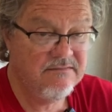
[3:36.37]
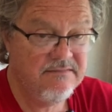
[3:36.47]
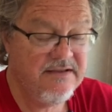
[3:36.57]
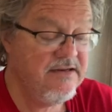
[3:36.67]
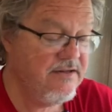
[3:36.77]

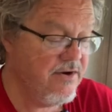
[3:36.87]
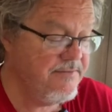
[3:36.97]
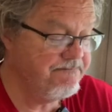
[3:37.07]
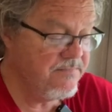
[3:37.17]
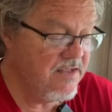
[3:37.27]
But anyway,
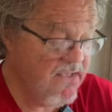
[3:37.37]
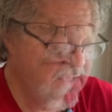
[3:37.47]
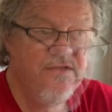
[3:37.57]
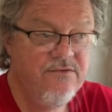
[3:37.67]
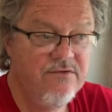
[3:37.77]
one of
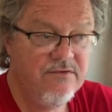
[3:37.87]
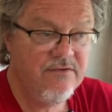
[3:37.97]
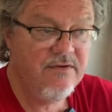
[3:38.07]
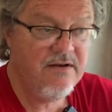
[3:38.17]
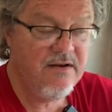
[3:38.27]
the other
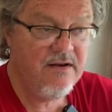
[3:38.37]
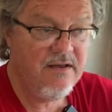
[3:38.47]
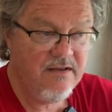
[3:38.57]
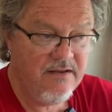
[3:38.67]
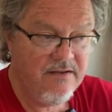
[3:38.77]

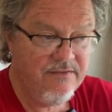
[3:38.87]
uh,